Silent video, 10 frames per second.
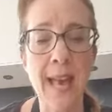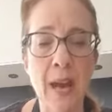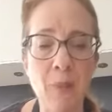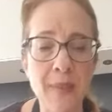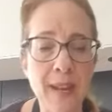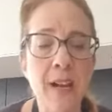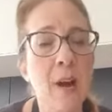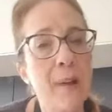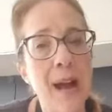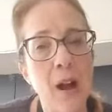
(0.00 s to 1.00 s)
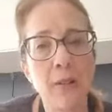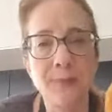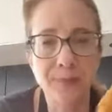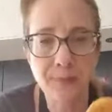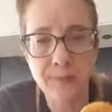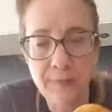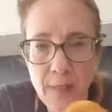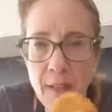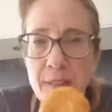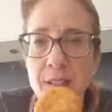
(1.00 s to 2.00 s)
And when they come out, this